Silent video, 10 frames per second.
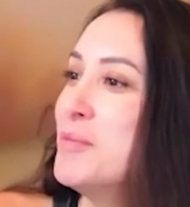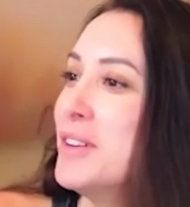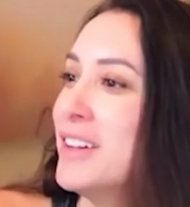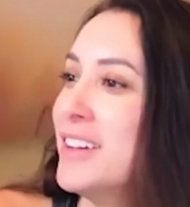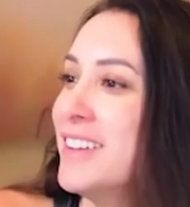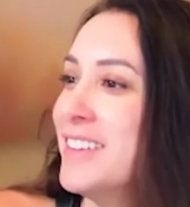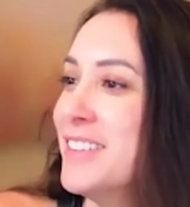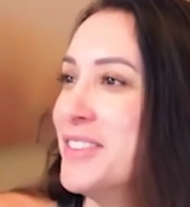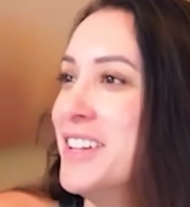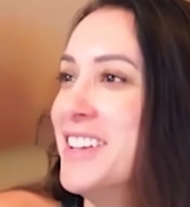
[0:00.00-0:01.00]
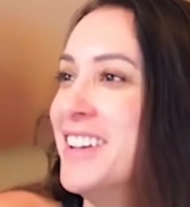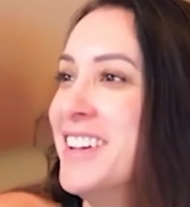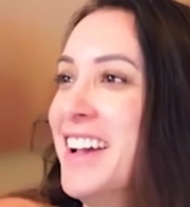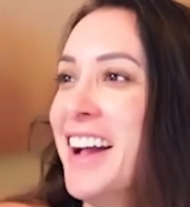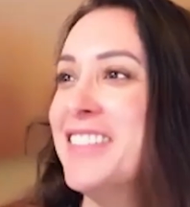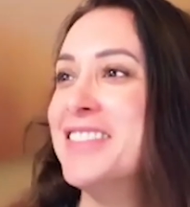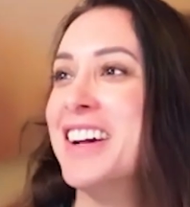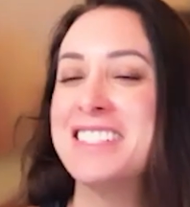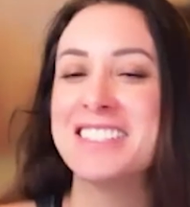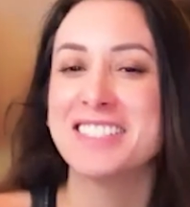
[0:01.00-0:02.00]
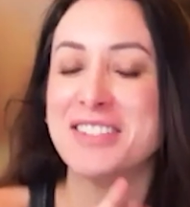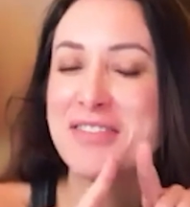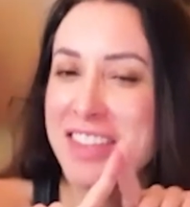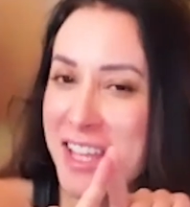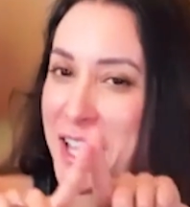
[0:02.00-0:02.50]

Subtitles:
but I'm not just going to be like,